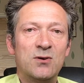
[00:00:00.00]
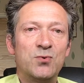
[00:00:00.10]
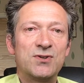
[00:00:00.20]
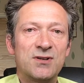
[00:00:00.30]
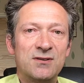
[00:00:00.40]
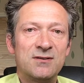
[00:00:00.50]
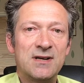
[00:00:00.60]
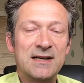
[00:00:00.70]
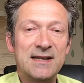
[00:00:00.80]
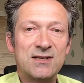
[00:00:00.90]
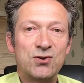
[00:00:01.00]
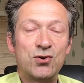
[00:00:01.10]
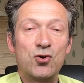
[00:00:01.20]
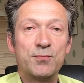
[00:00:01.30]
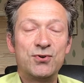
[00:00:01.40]
which can lead to
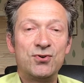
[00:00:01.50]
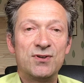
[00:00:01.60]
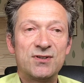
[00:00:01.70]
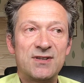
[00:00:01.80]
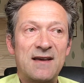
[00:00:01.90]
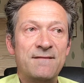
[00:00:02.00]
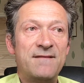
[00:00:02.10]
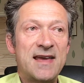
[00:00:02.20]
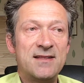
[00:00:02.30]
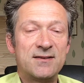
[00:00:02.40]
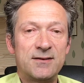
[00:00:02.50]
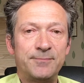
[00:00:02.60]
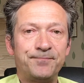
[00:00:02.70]
an opportunist event.